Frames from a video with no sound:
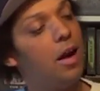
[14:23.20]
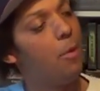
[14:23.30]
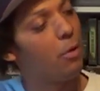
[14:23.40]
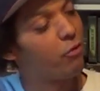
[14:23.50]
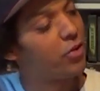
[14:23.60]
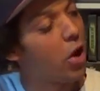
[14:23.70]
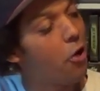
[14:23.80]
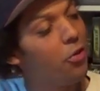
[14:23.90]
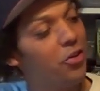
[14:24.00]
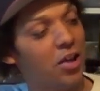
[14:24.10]
um, a
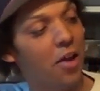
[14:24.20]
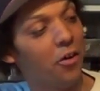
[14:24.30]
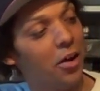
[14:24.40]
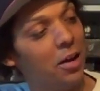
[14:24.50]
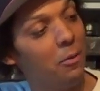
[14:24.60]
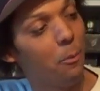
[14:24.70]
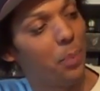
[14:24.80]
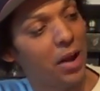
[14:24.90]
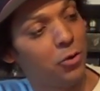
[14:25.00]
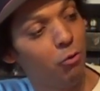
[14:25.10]
Return of the Jedi
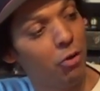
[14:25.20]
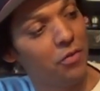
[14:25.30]
Battle